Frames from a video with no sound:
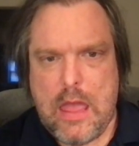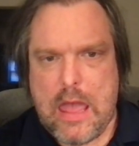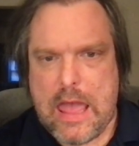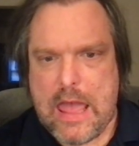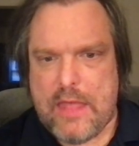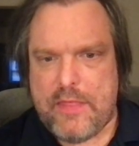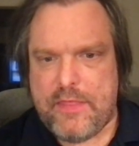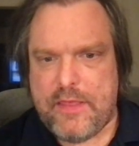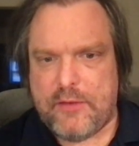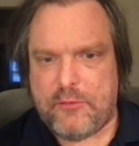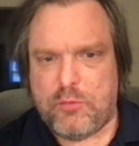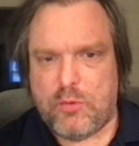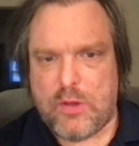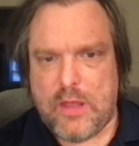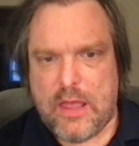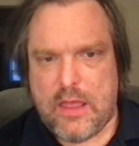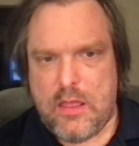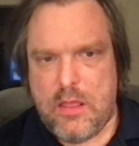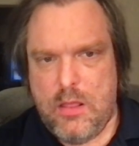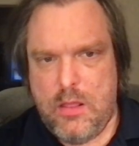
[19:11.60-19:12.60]
And things will
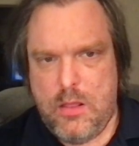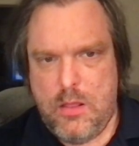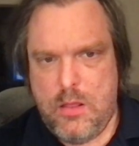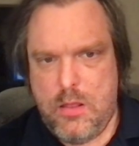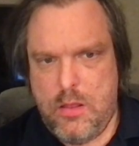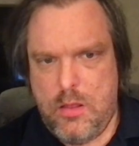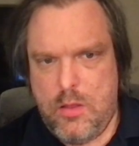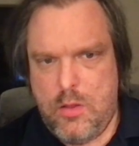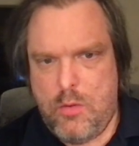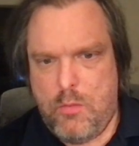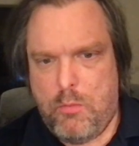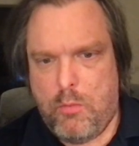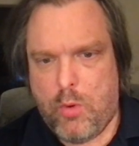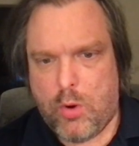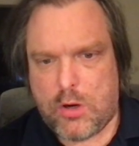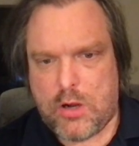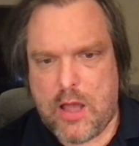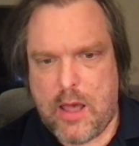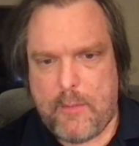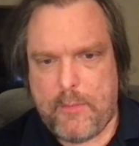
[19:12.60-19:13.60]
get
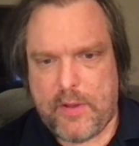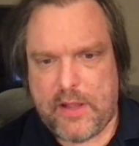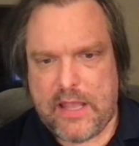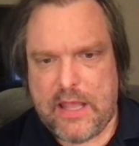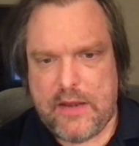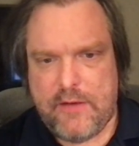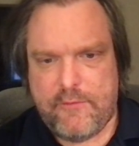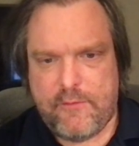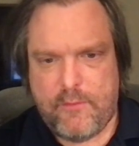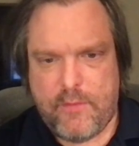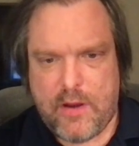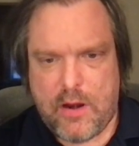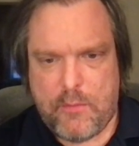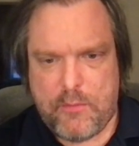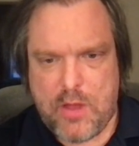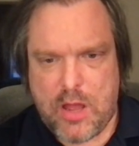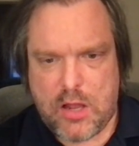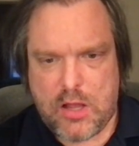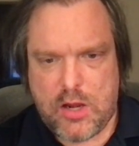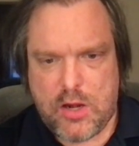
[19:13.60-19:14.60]
more complicated from there. I'm
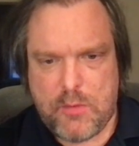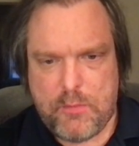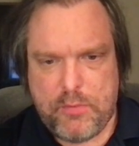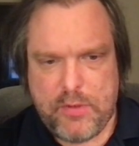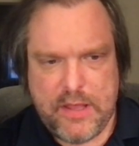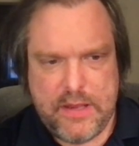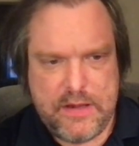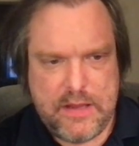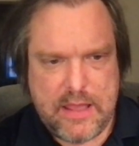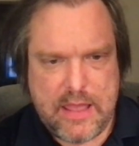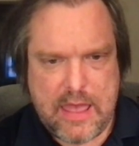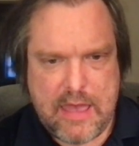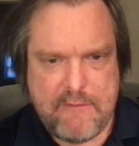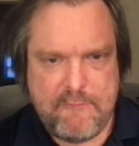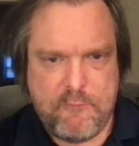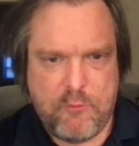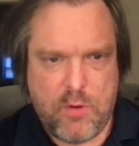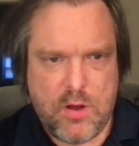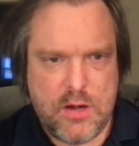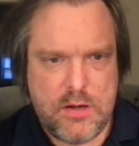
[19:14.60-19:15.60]
not going to play to
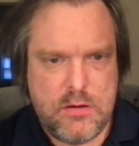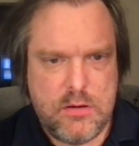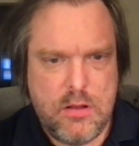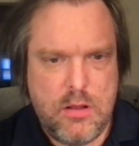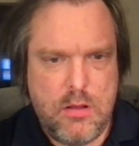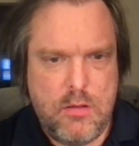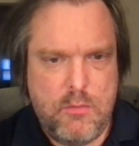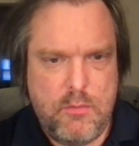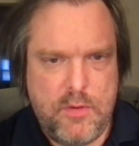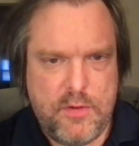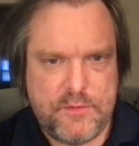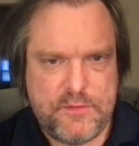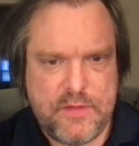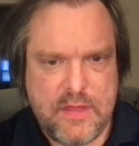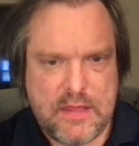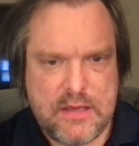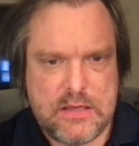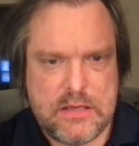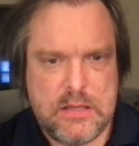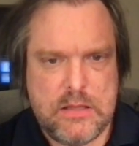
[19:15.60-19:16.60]
f1, because
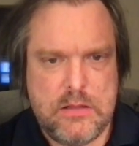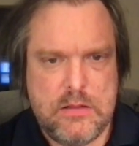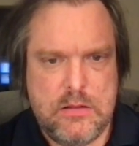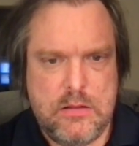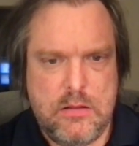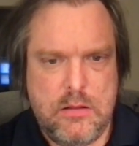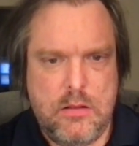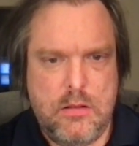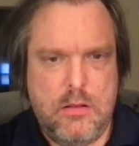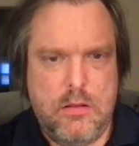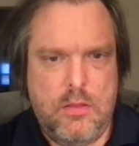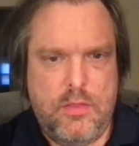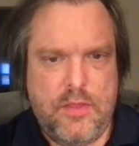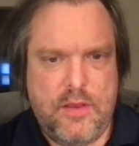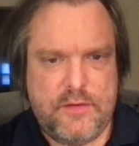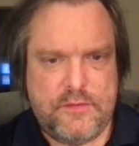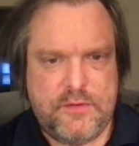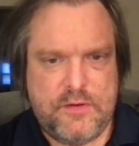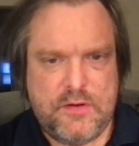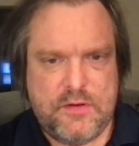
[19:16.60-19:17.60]
then
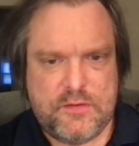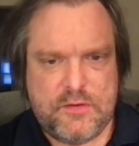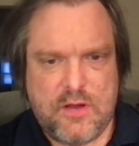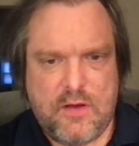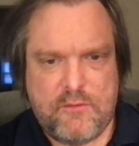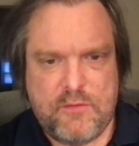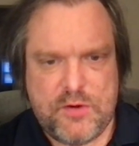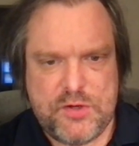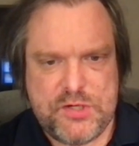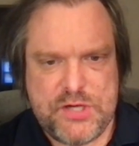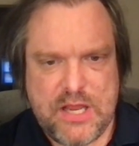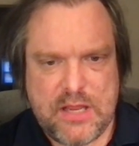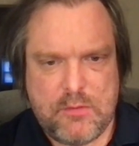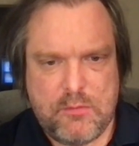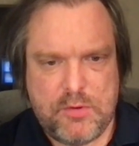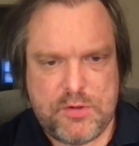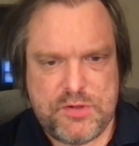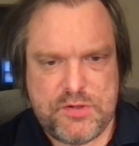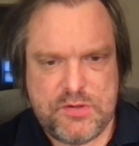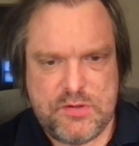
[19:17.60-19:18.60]
there's a discovered check,
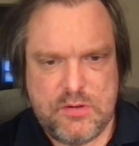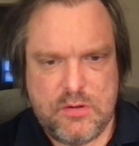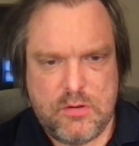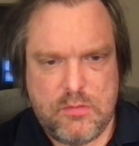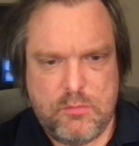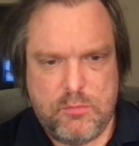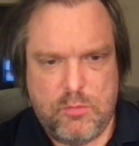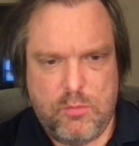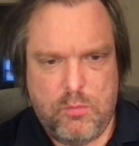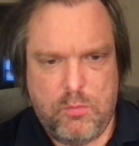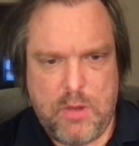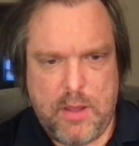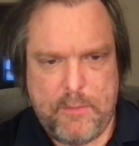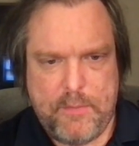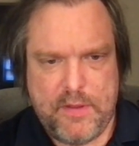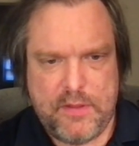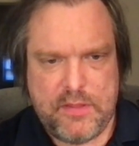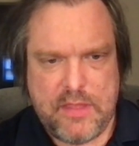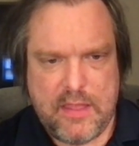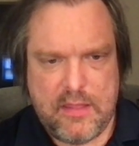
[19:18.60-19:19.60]
which might
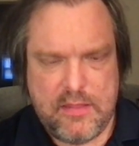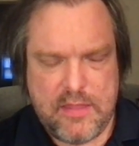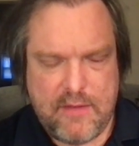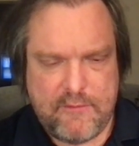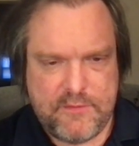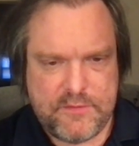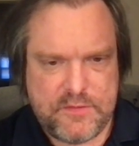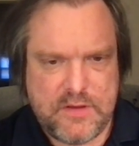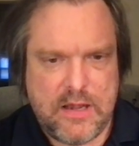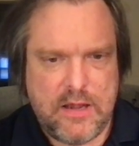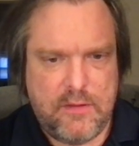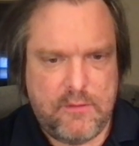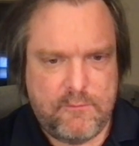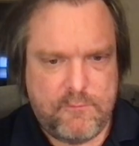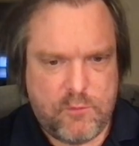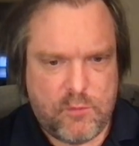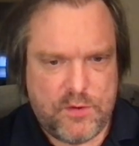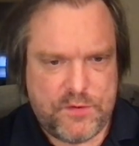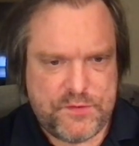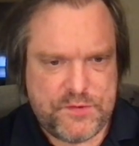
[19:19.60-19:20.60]
be devastating.
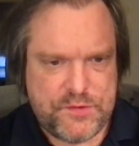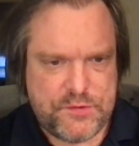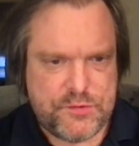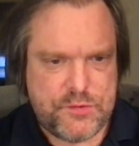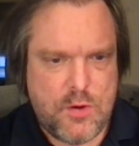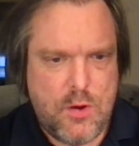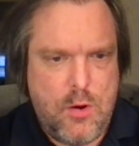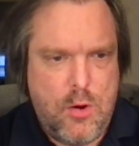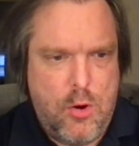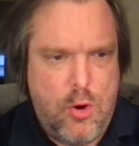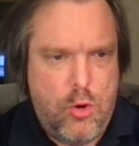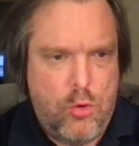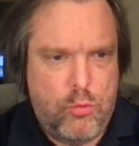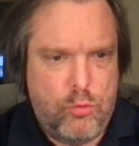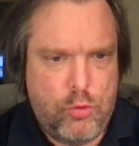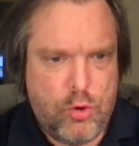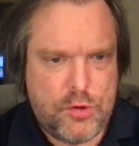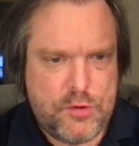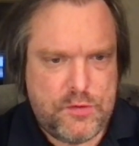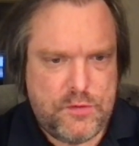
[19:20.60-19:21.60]
For instance,
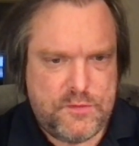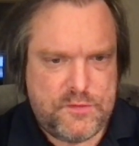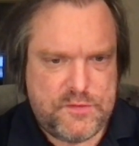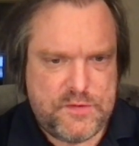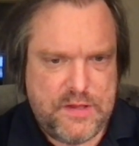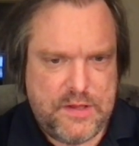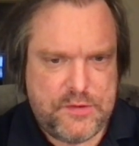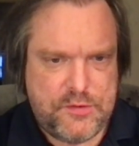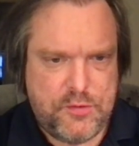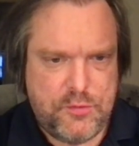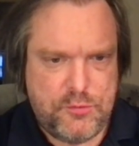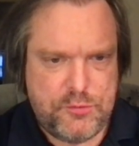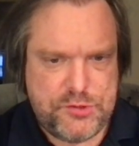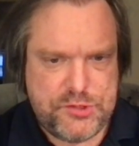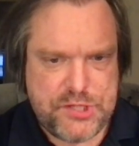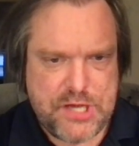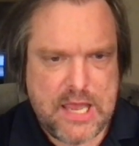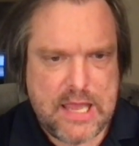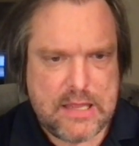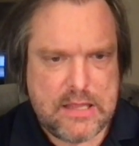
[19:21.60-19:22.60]
rook c2
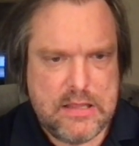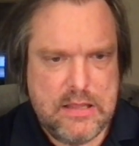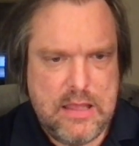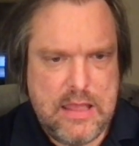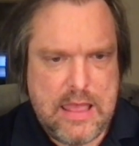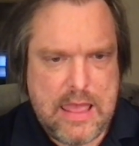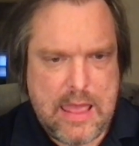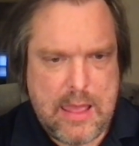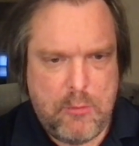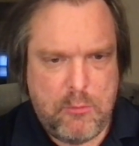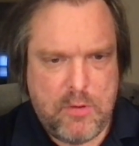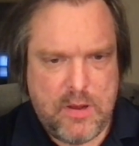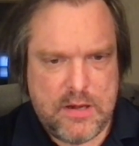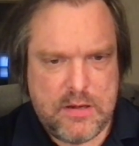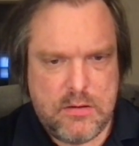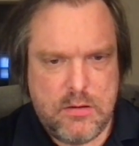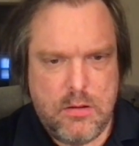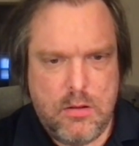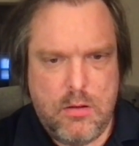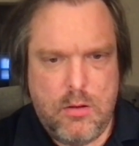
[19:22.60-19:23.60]
check, and
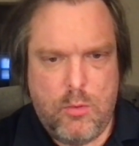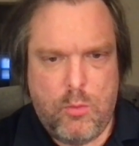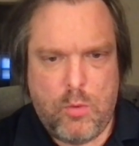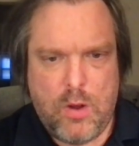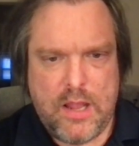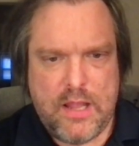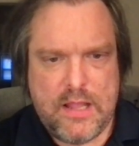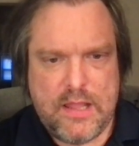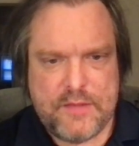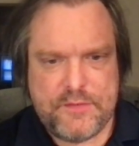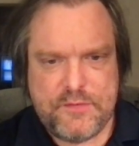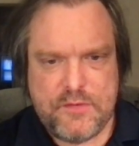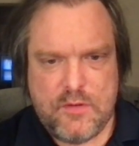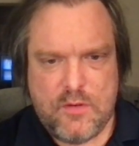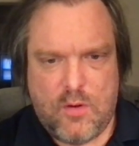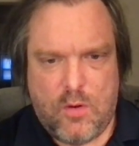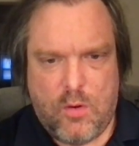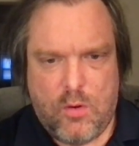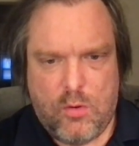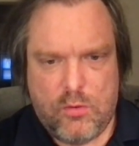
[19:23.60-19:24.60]
when white gets
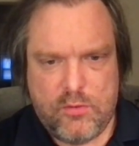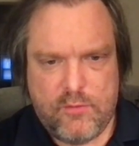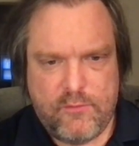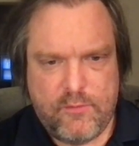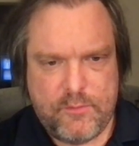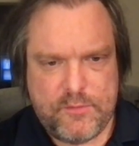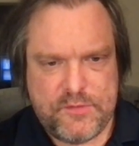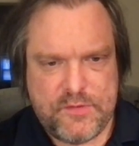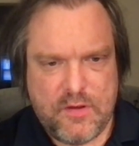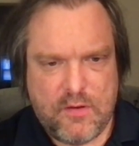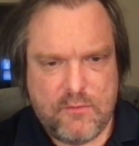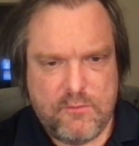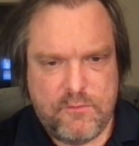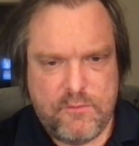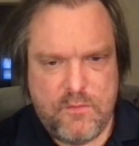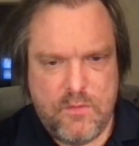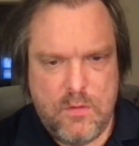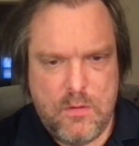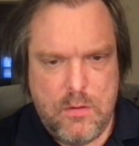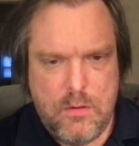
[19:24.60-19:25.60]
a hold of himself,
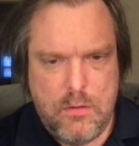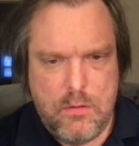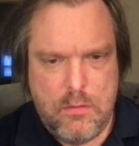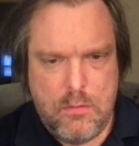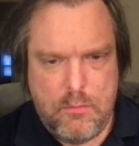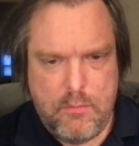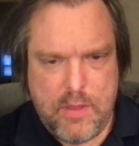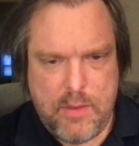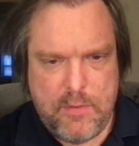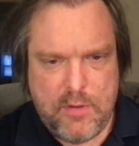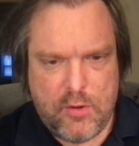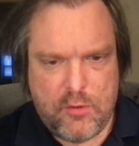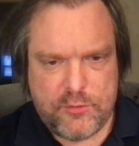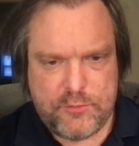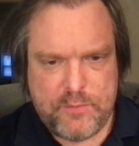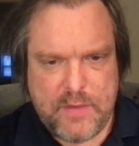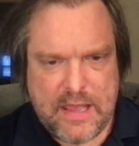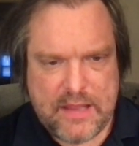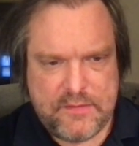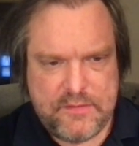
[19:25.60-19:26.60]
maybe goes
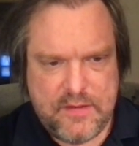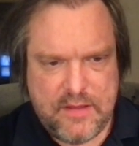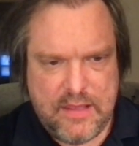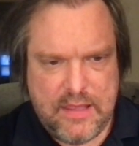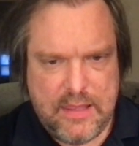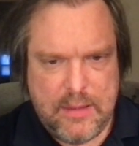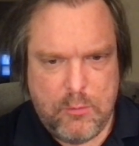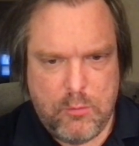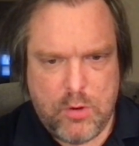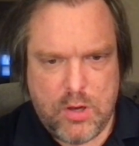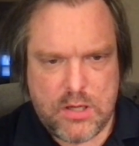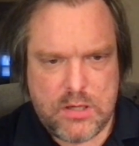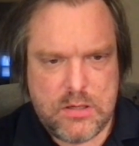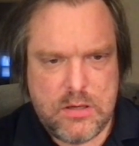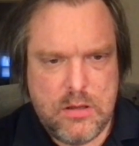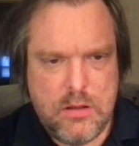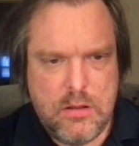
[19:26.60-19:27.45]
back to e1,